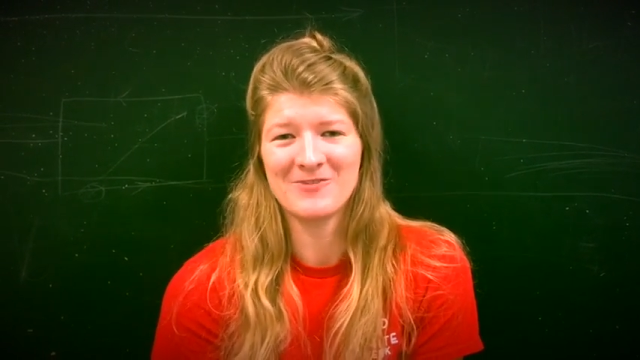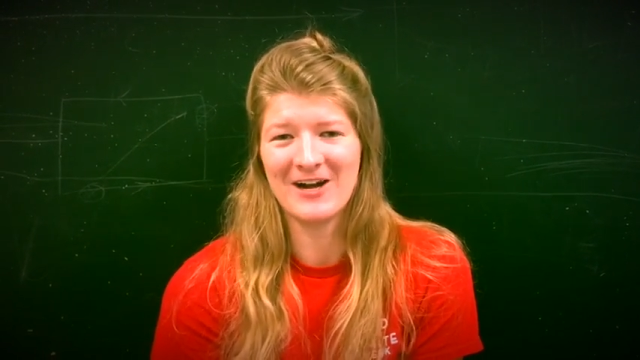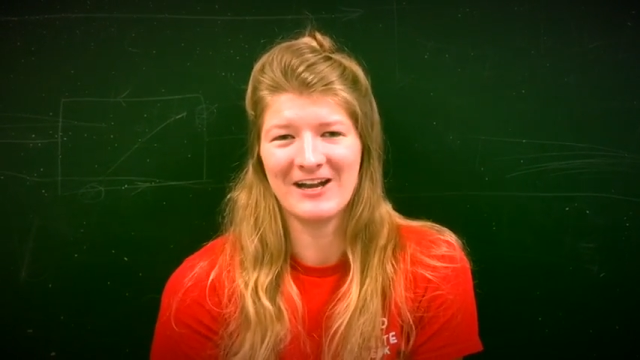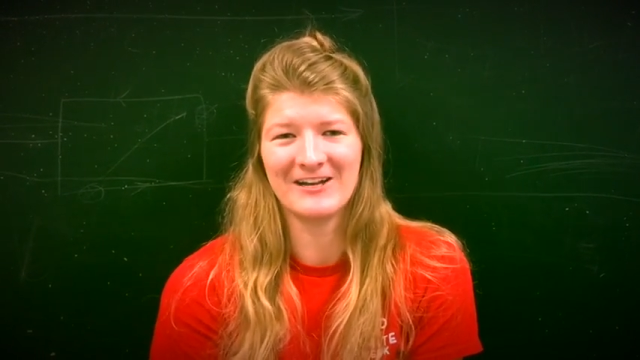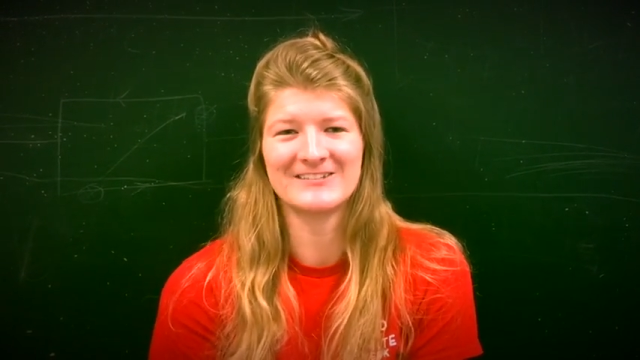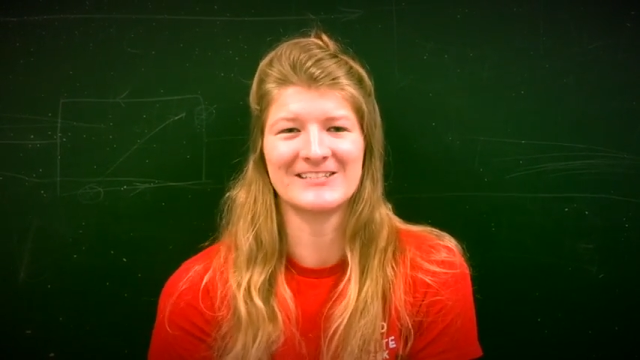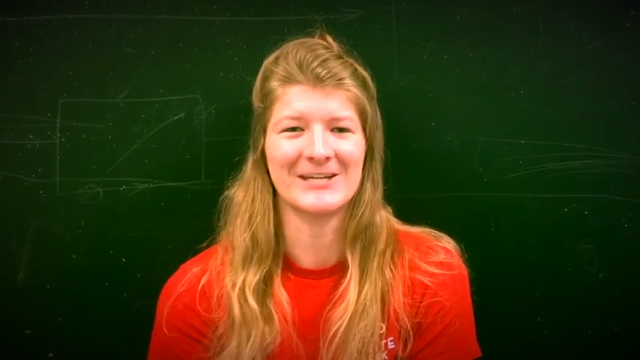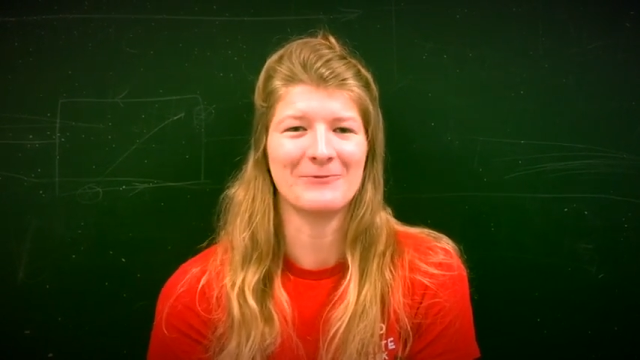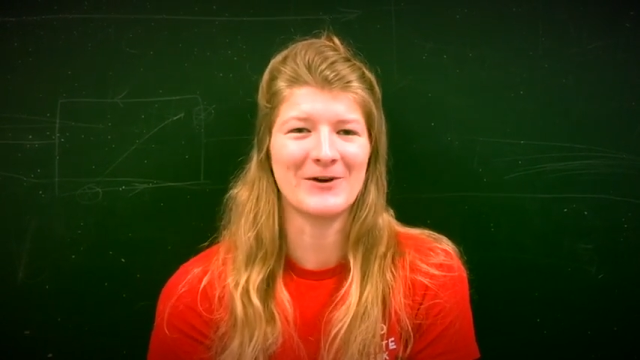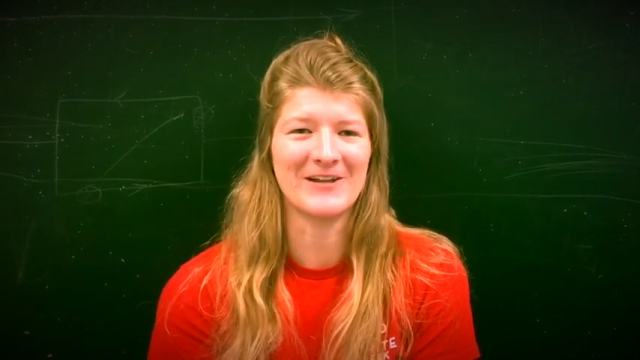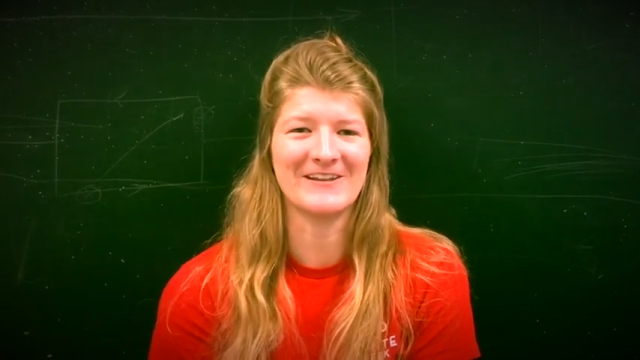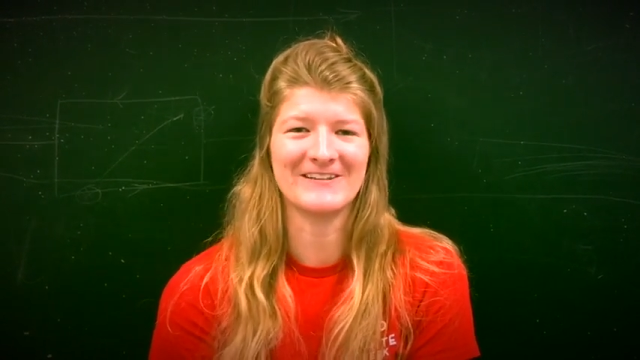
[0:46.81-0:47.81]
ready to see
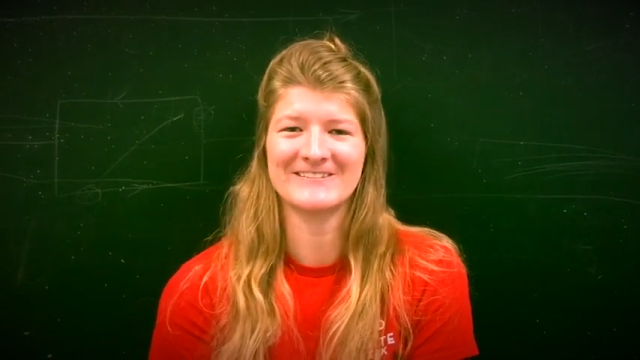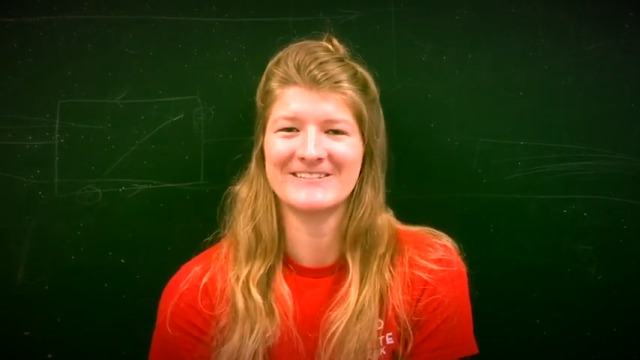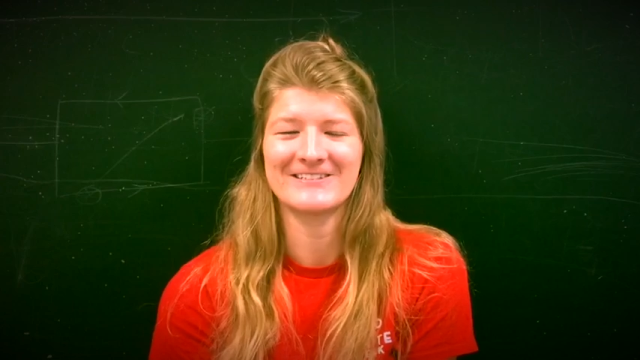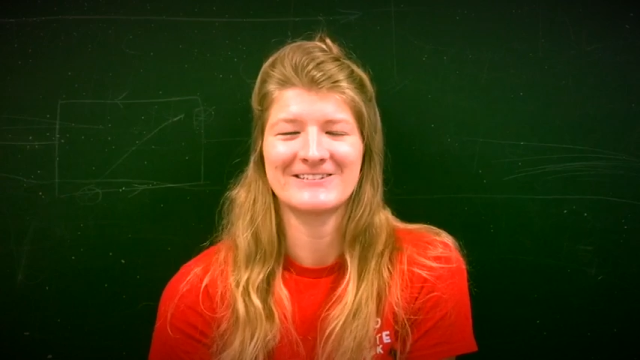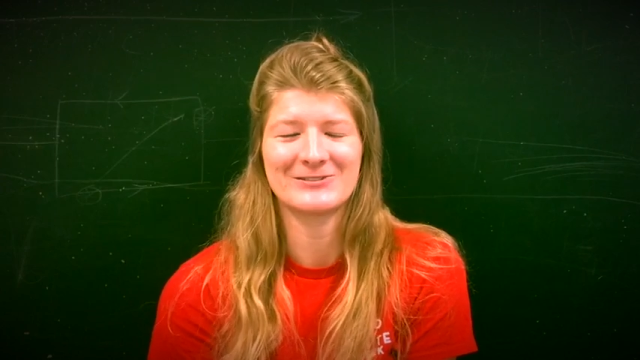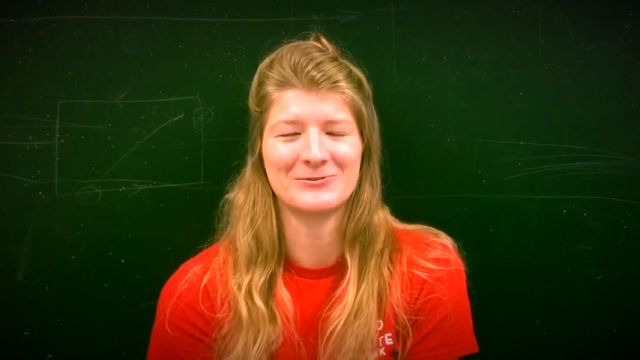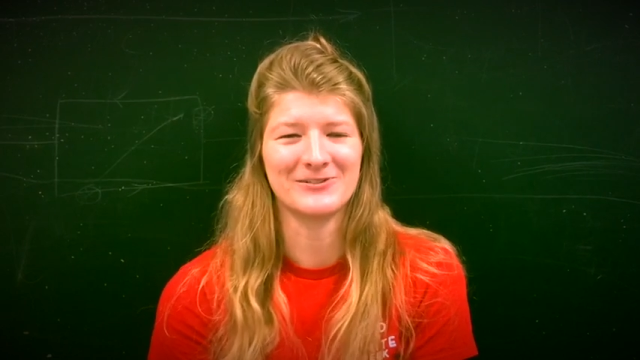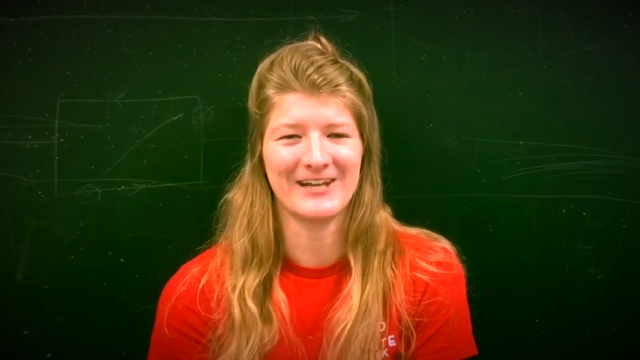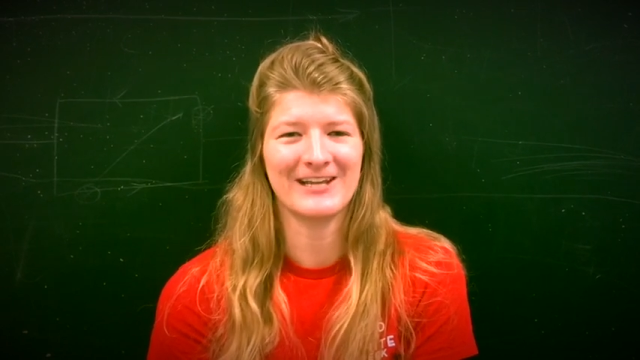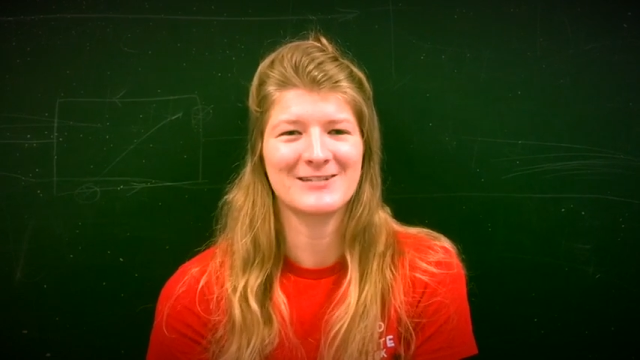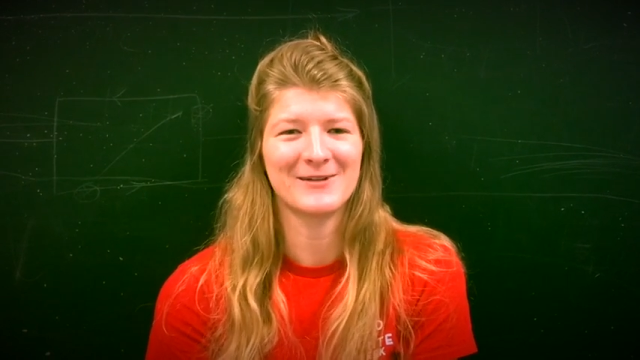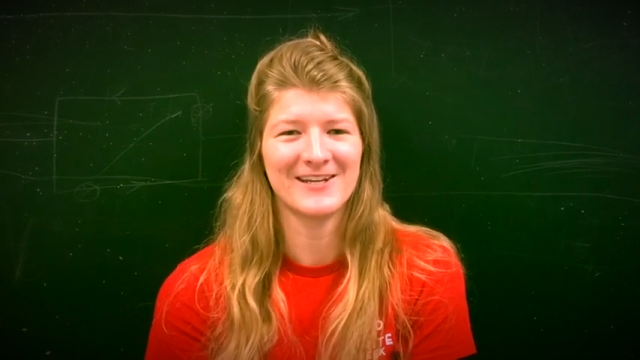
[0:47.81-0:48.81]
where this school
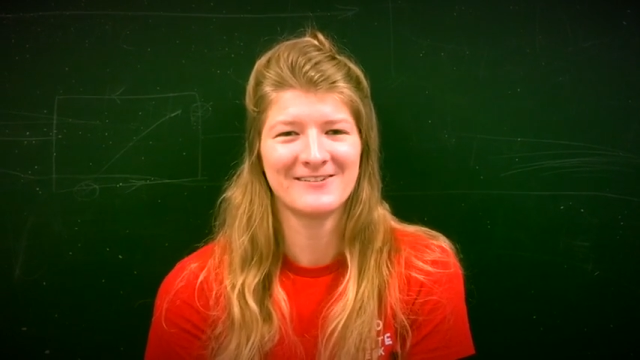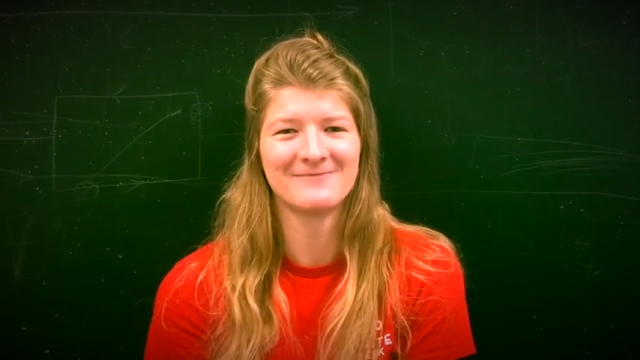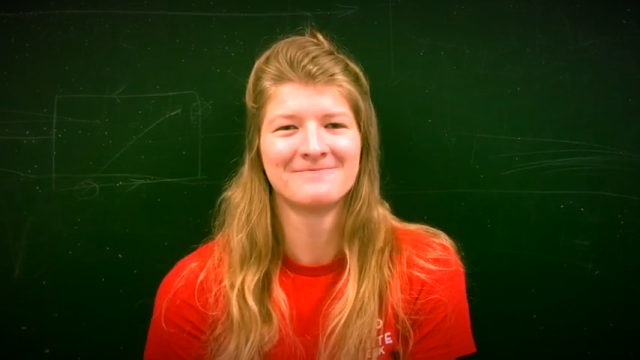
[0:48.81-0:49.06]
takes me.